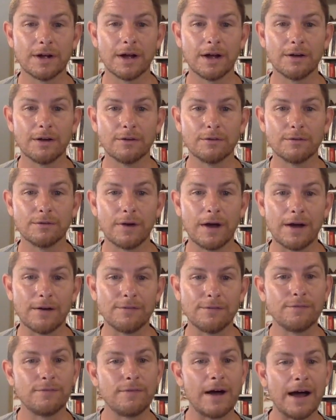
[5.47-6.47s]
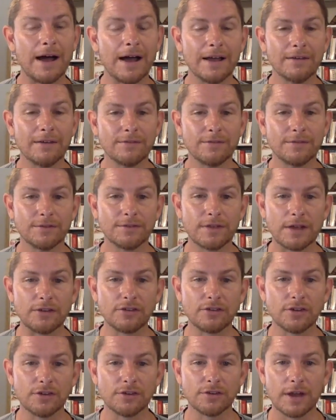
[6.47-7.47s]
of uh, five
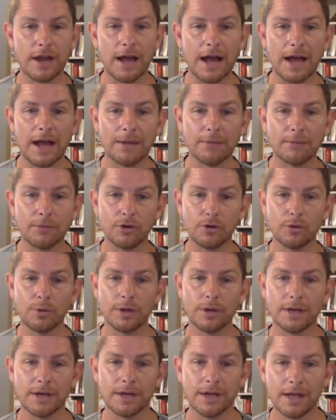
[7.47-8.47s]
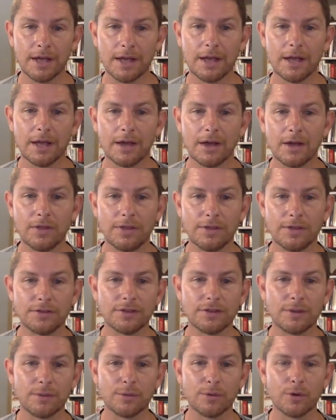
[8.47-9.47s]
sessions that I am doing this
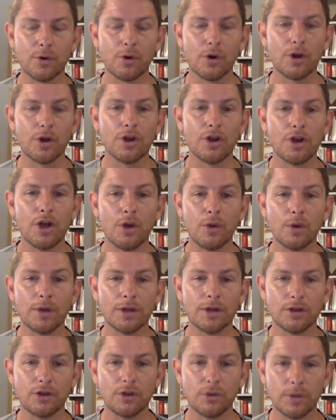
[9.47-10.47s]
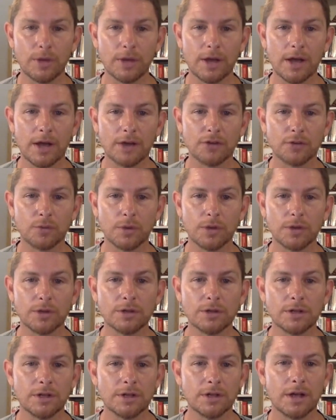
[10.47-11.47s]
summer on knowing and doing God's
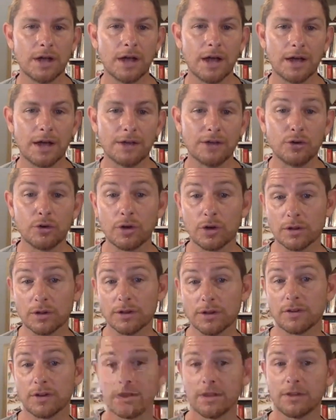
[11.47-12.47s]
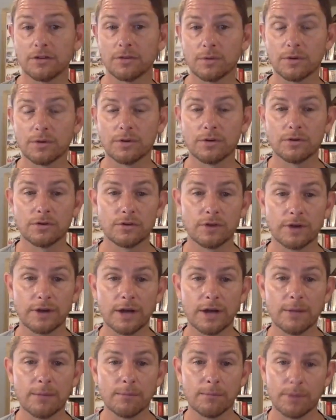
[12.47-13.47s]
will. Uh, you can listen to this one straight
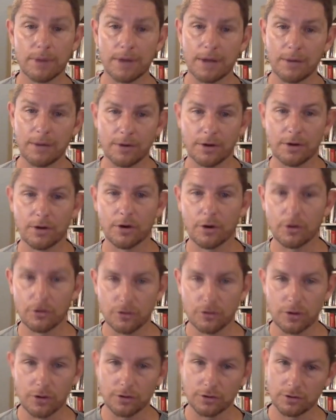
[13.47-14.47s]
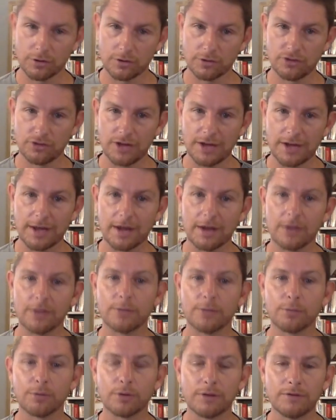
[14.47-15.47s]
up, but I would encourage you also to check out
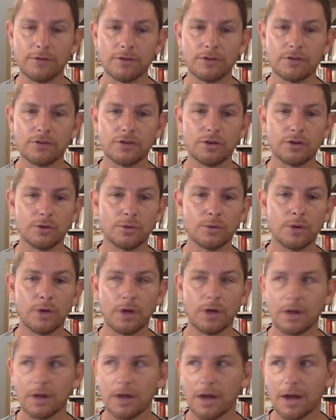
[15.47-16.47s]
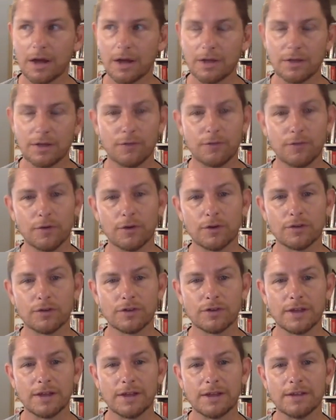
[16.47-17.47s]
the previous two. Uh, the
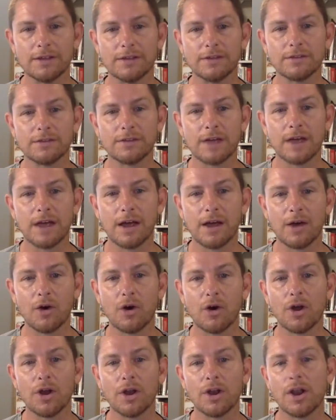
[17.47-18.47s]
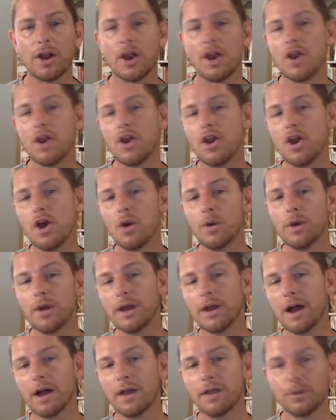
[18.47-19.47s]
first is uh, on knowing
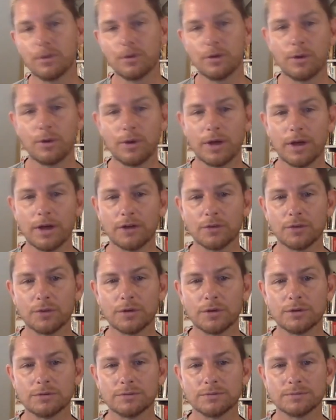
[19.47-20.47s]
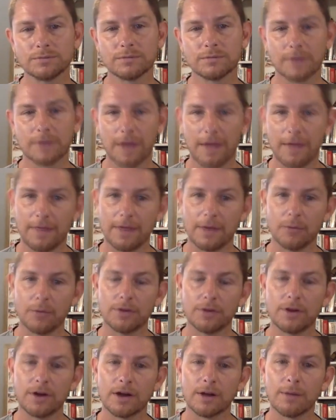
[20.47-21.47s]
God through knowing God's will, and then we
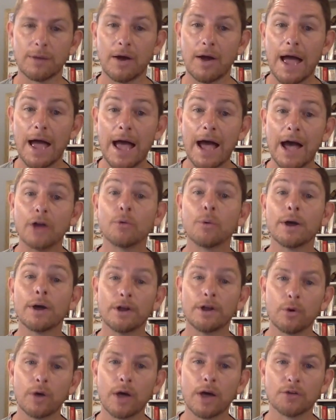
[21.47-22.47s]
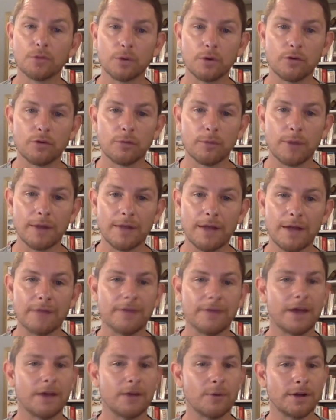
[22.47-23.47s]
talk about how do I know God's will for my life?
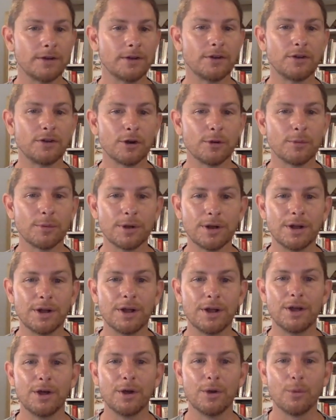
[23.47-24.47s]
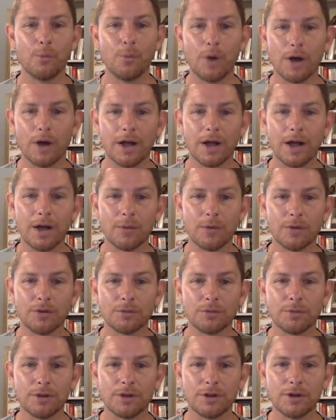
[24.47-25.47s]
How do I determine what God wants
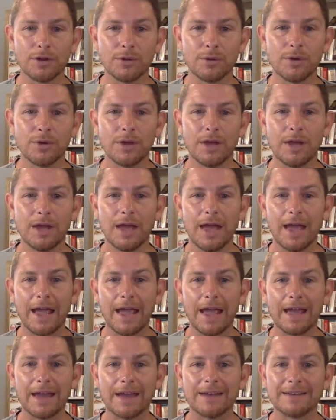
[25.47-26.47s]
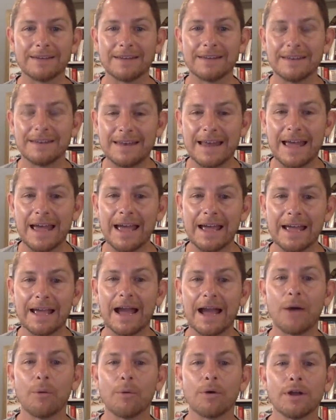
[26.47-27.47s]
me to do? And today,
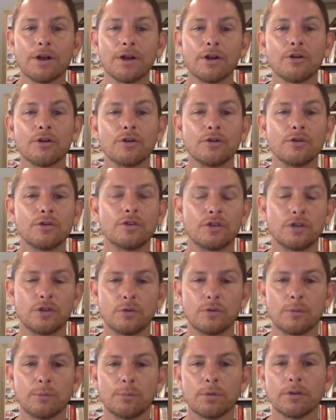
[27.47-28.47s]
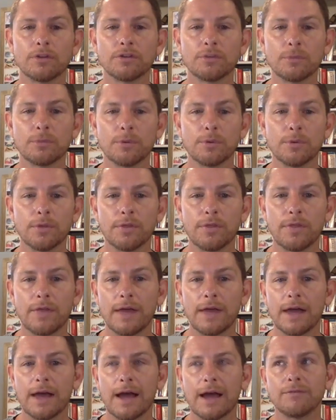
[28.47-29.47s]
I want to introduce to you a principle
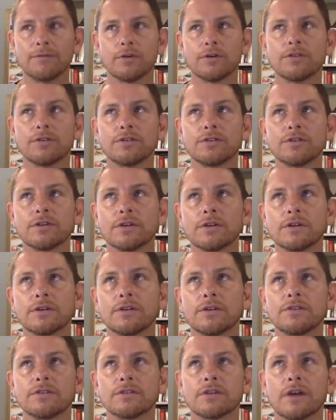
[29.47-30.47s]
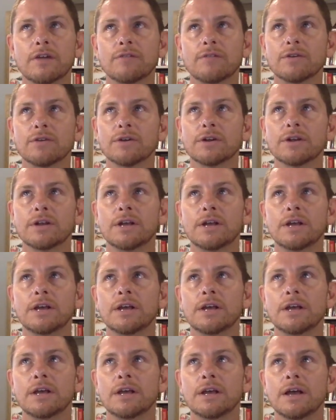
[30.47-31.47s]
that I first discovered.
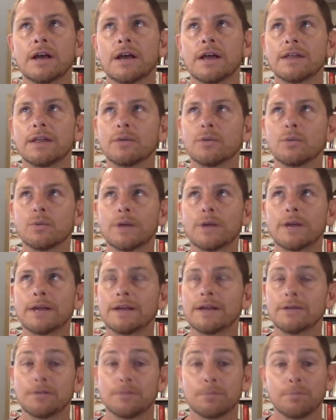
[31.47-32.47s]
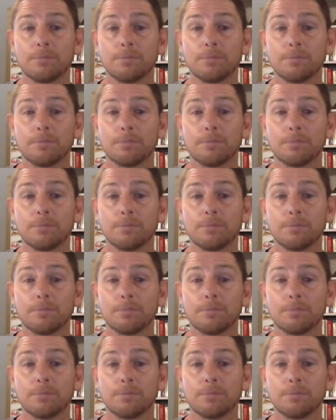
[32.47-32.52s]
I think reading is